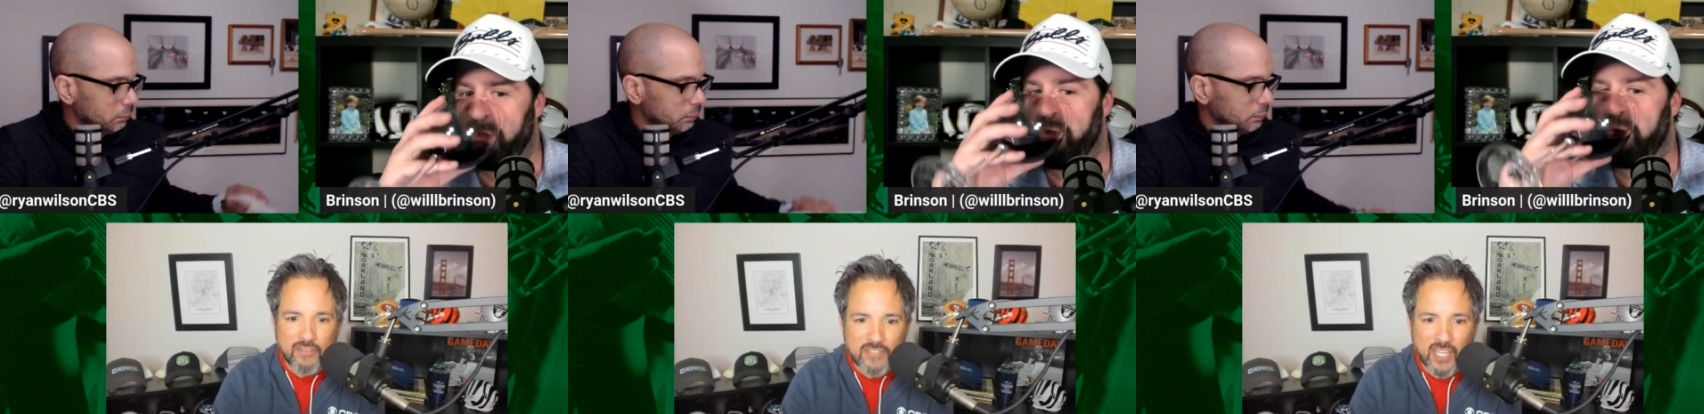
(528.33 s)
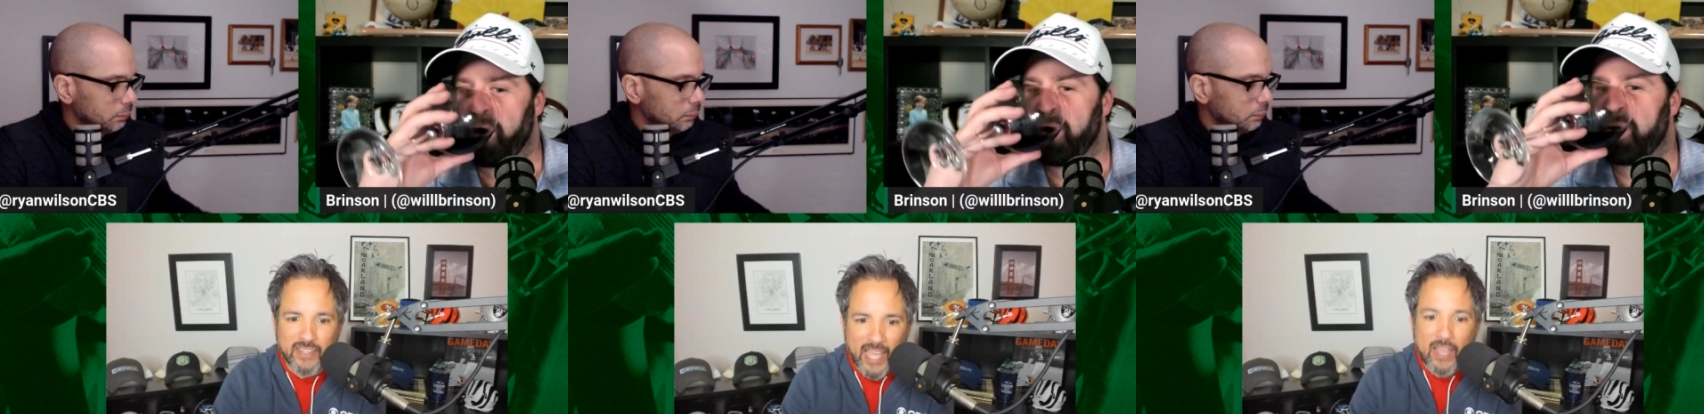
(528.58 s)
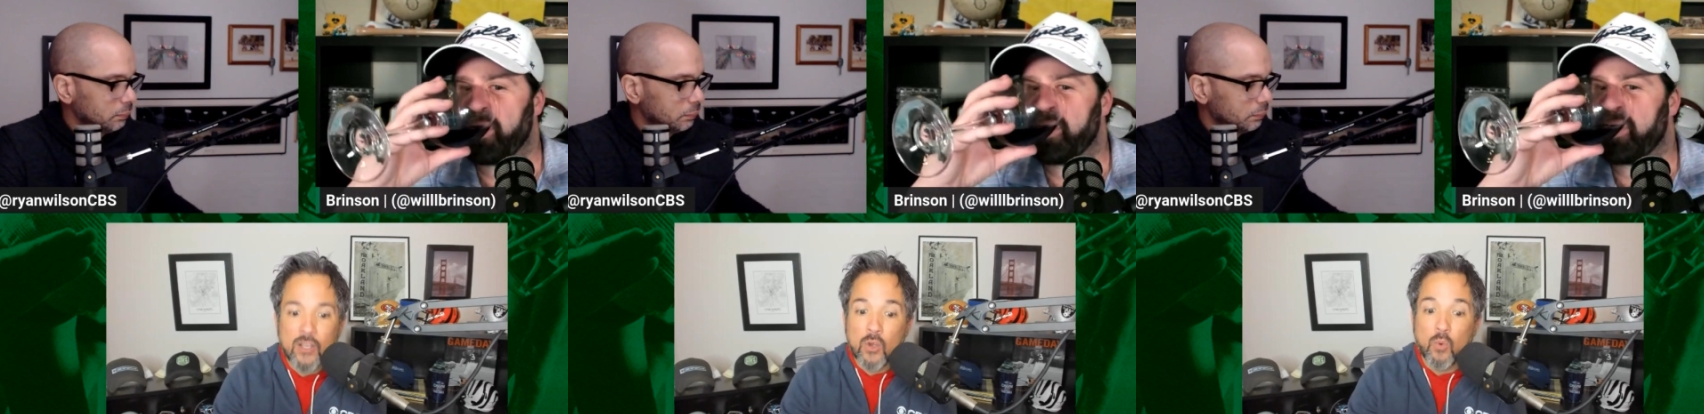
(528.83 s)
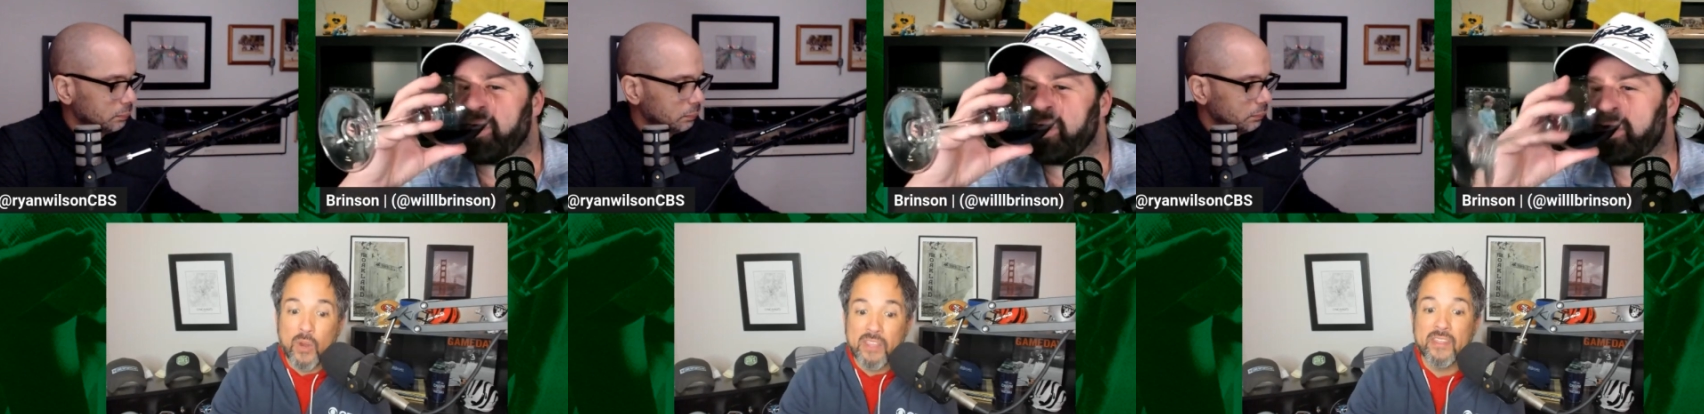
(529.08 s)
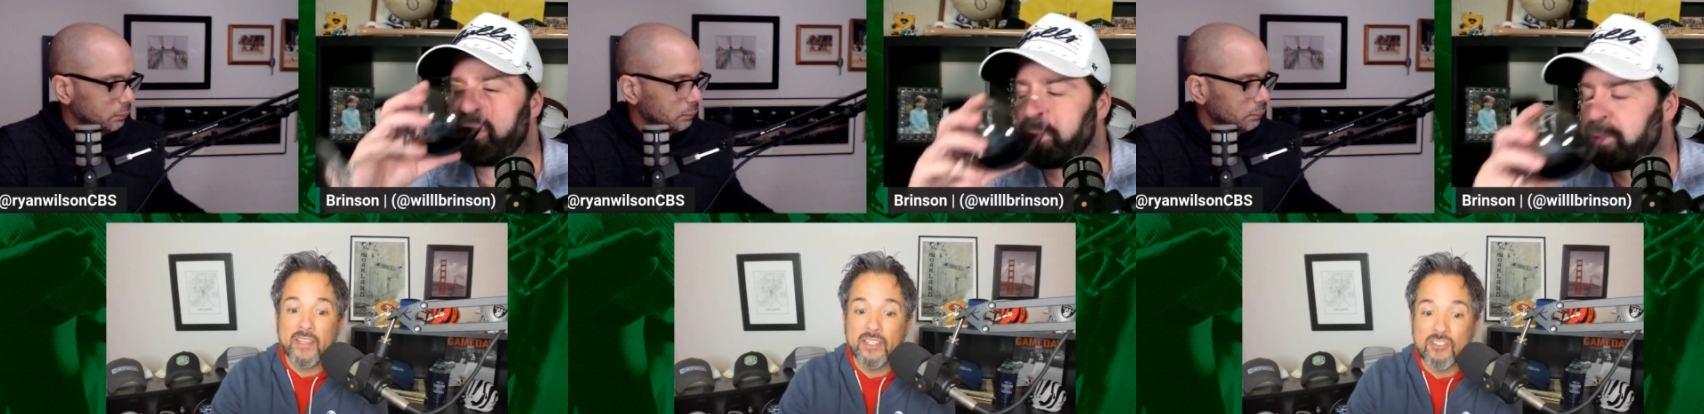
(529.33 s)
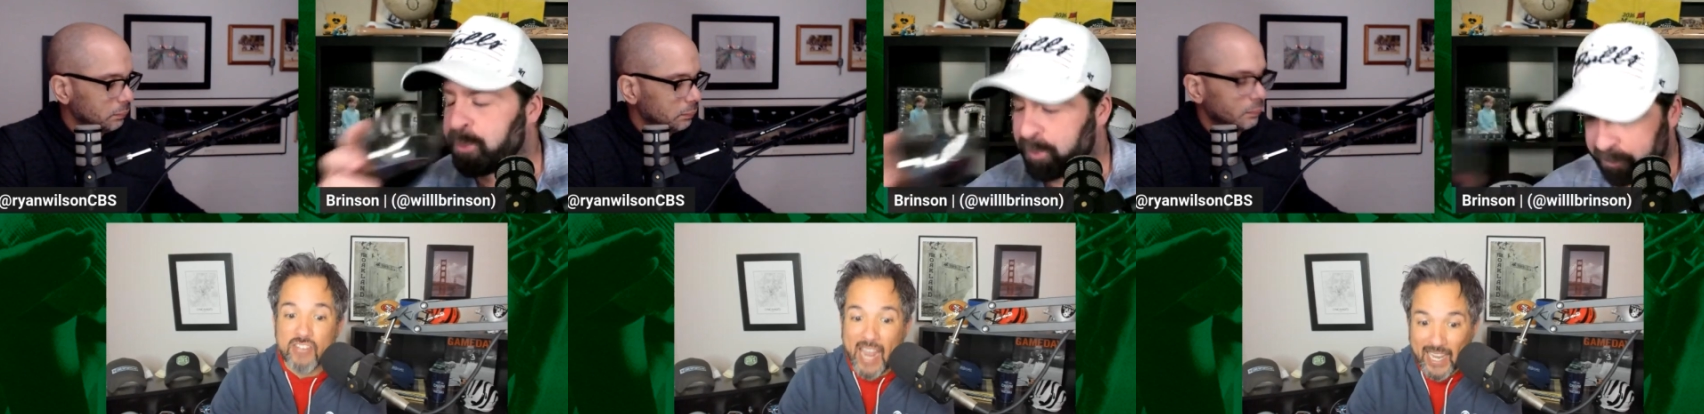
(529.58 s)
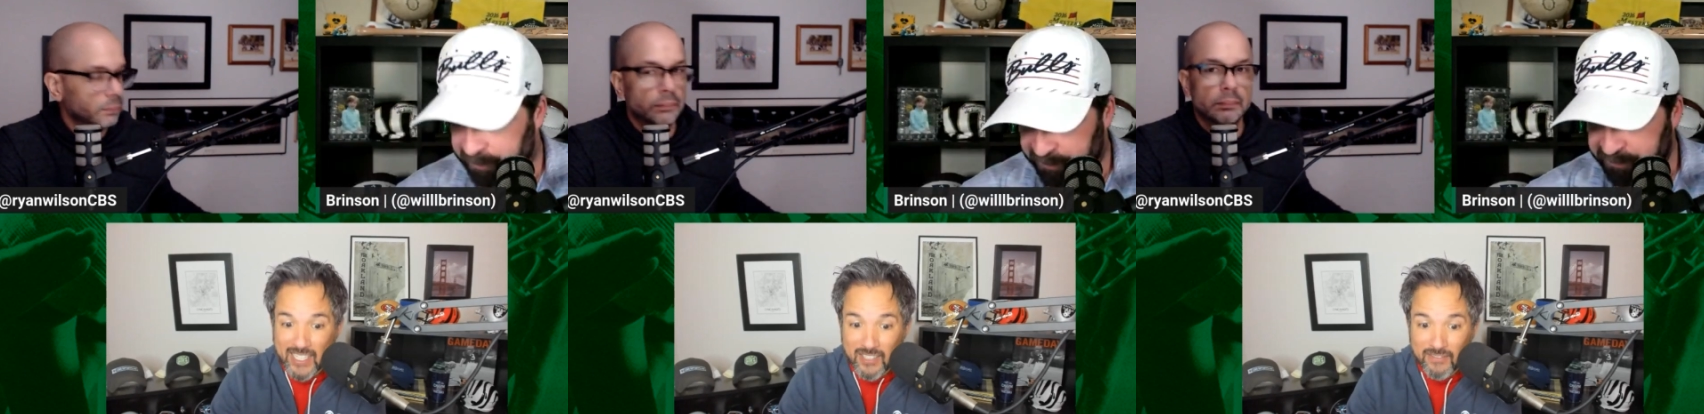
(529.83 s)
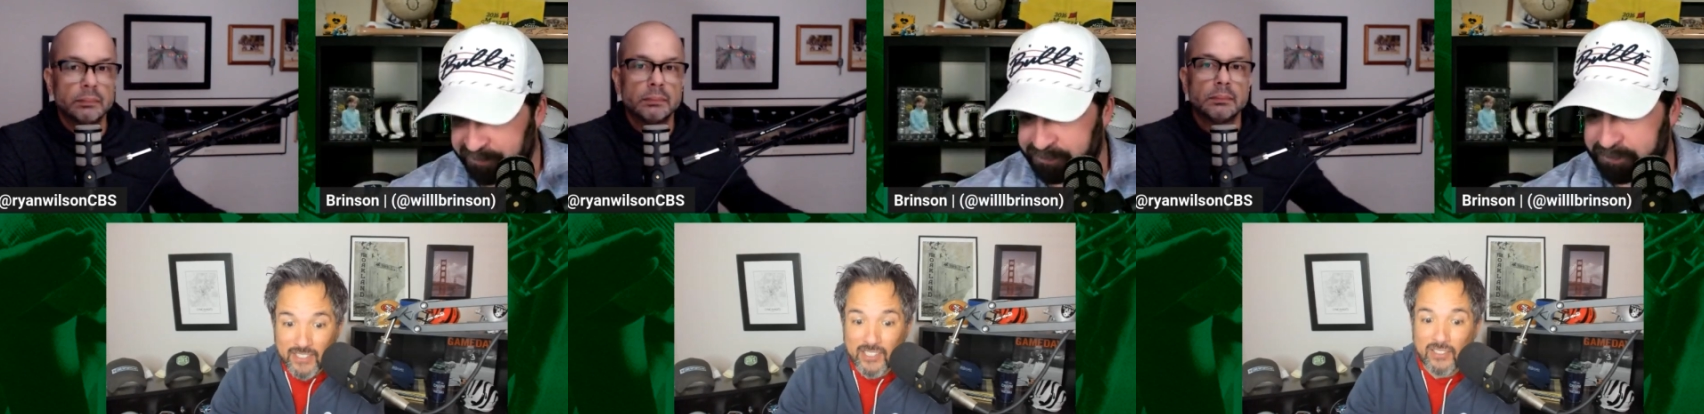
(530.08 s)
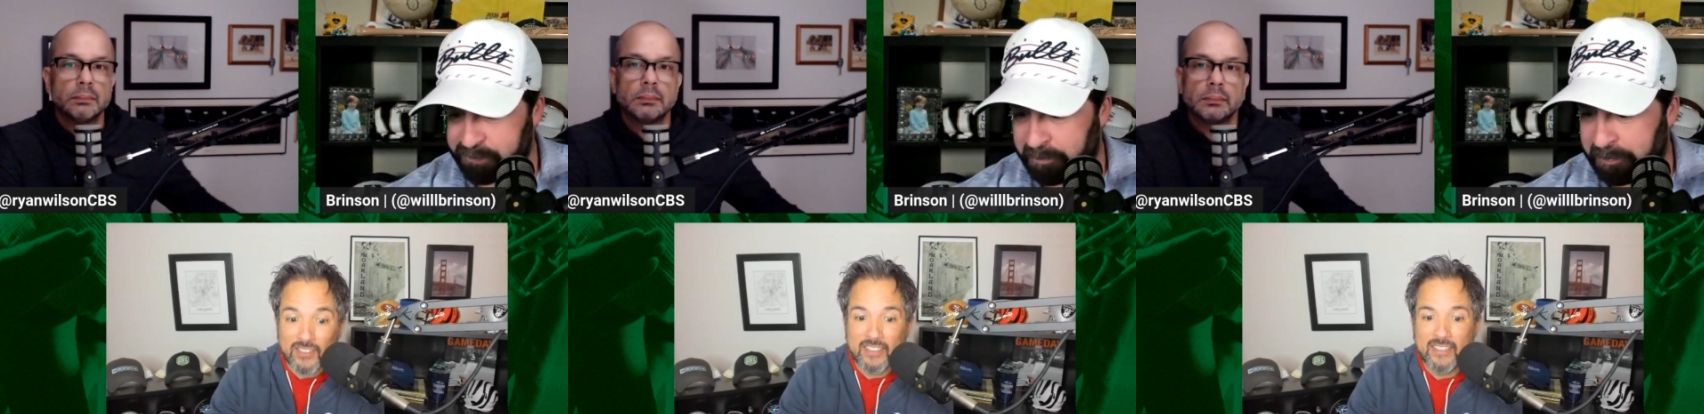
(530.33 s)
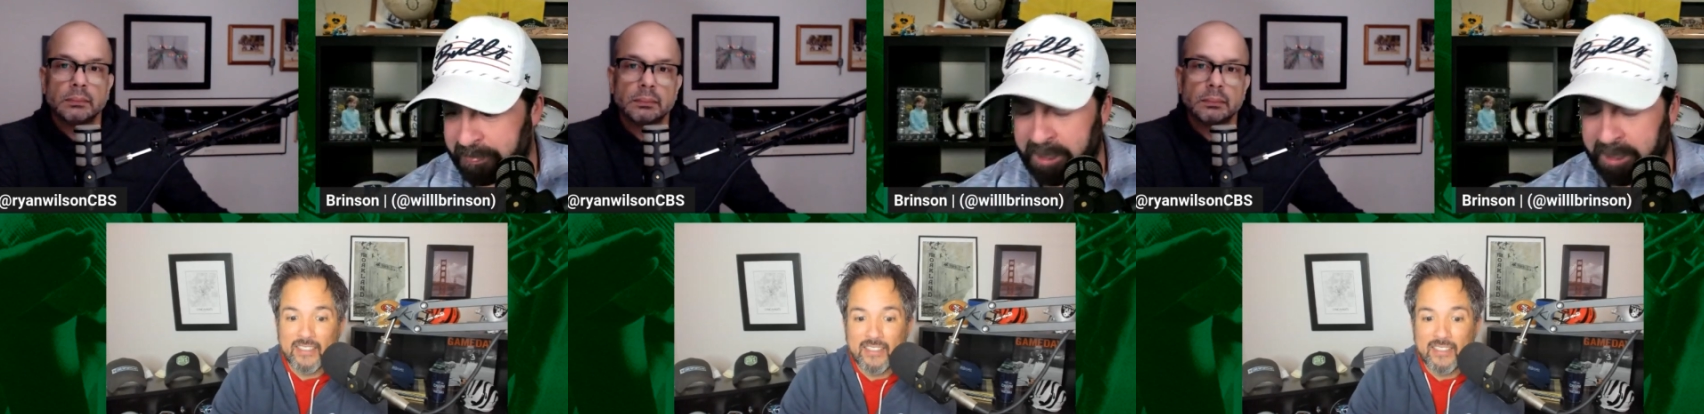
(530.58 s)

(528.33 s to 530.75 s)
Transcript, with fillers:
Speaker 1: have done that with Jacksonville?